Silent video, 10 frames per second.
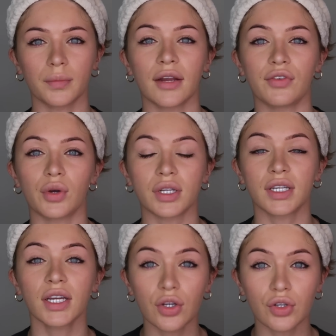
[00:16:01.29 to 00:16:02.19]
And if you
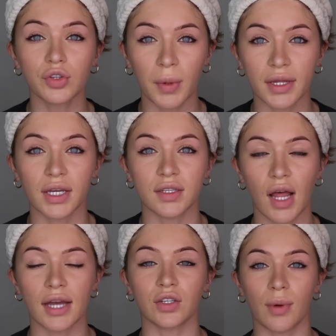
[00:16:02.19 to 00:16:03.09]
continue to spread these
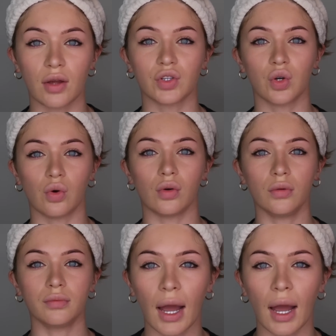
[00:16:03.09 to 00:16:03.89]
lies around school,